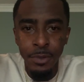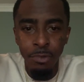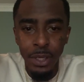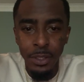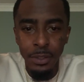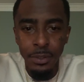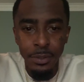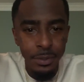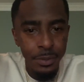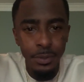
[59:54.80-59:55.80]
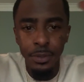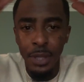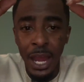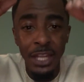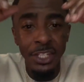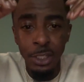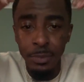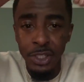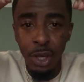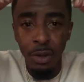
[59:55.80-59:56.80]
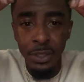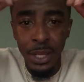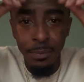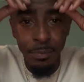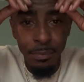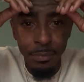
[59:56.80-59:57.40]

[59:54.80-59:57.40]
okay, I'll still be talking that